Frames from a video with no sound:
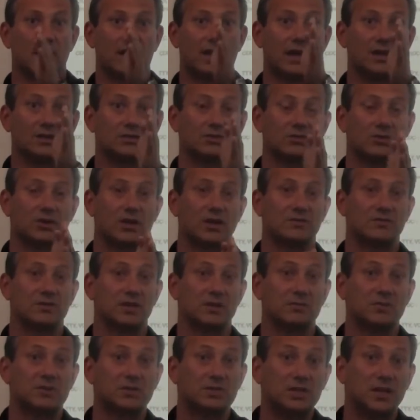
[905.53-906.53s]
has to have
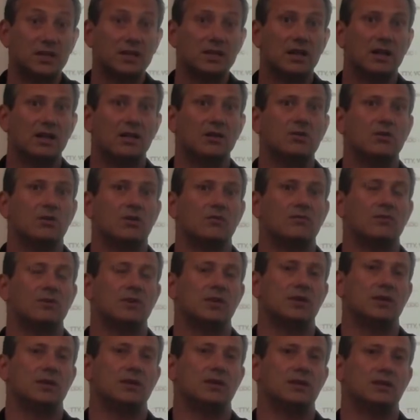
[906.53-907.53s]
some signaling
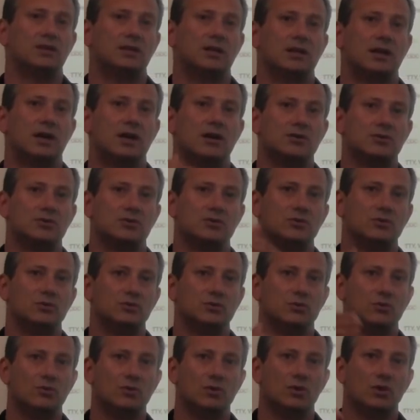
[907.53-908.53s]
overhead that allows you
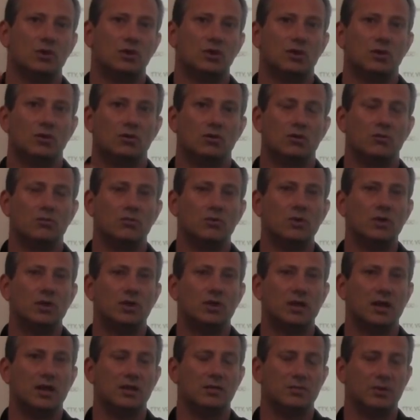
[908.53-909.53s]
to
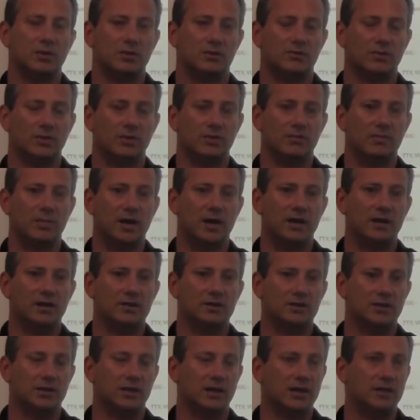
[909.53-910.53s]
communicate between
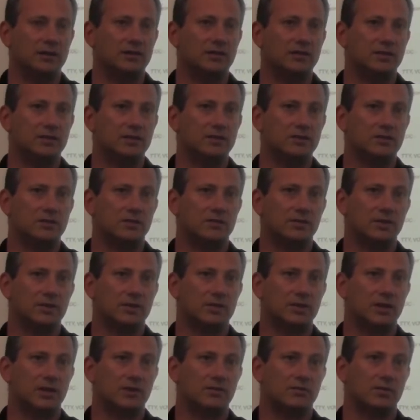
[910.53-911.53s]
managing entities of
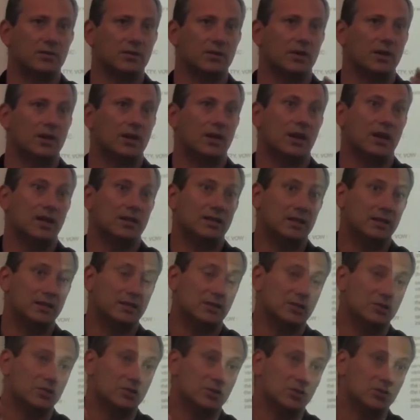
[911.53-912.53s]
that network, and then
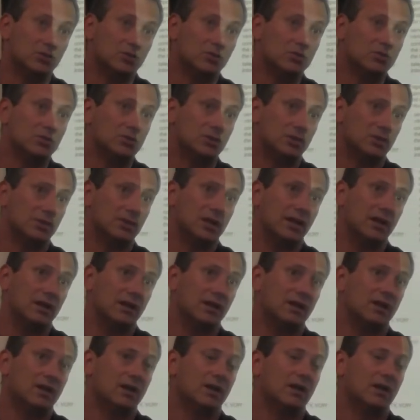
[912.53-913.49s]
there's a user data.